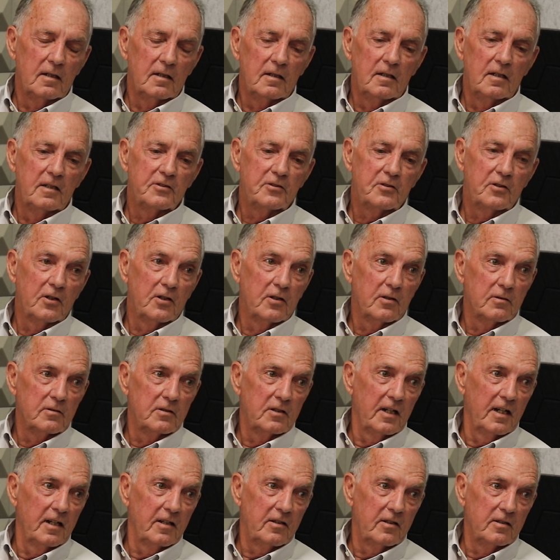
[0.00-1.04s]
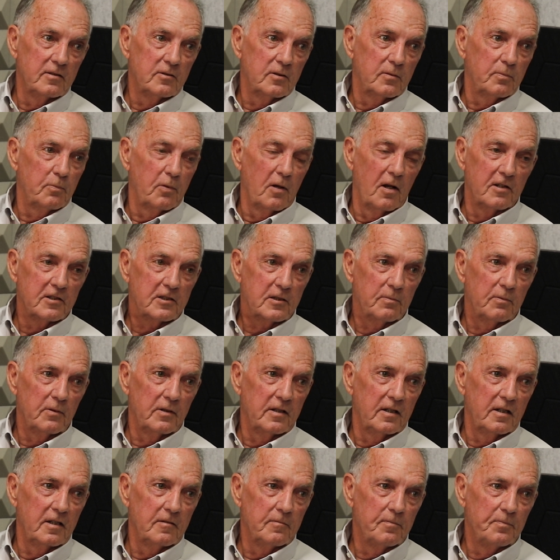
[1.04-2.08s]
listed her death as
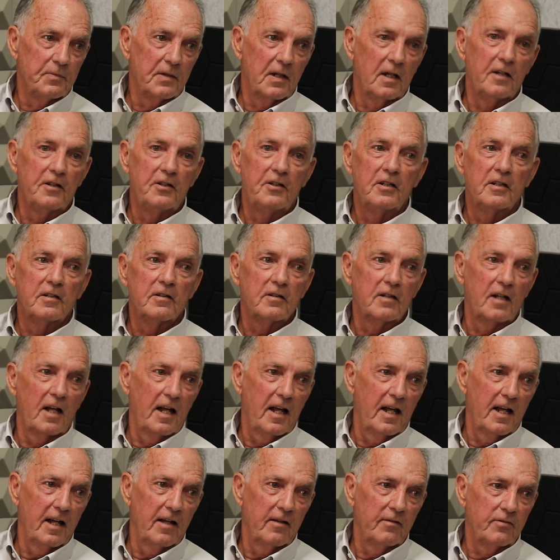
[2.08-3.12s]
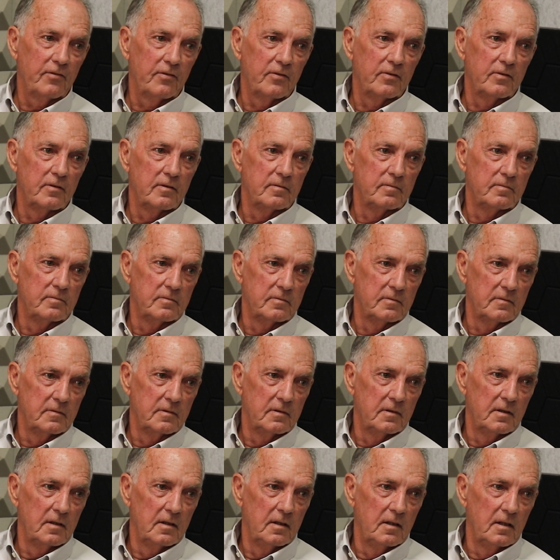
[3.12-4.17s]
possibly a year and a half
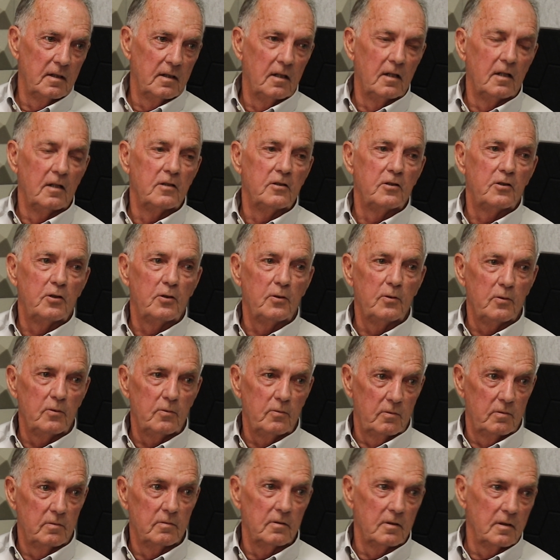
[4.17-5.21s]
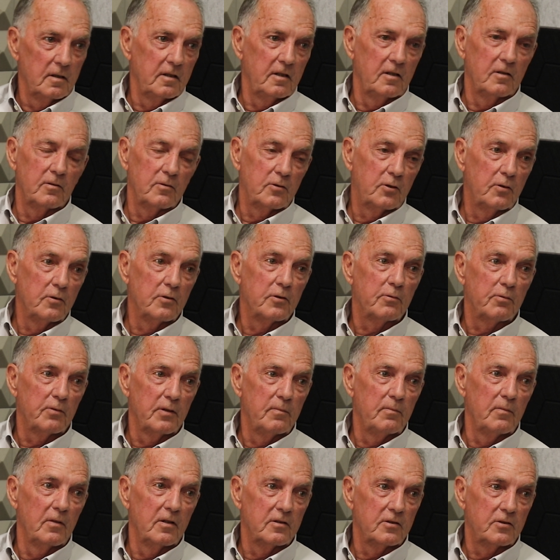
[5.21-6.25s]
to 2 or 3
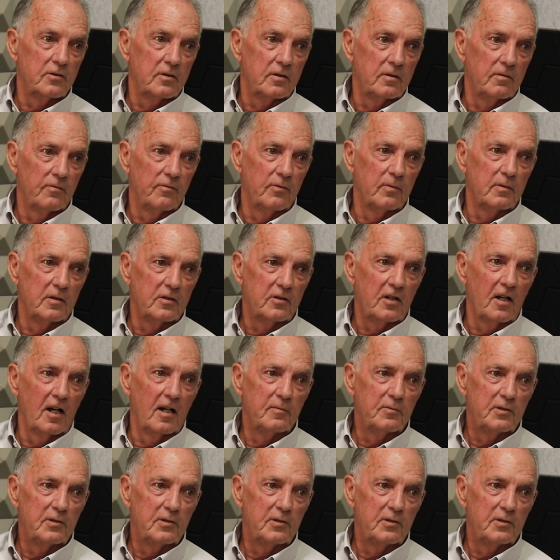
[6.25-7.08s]
months from the time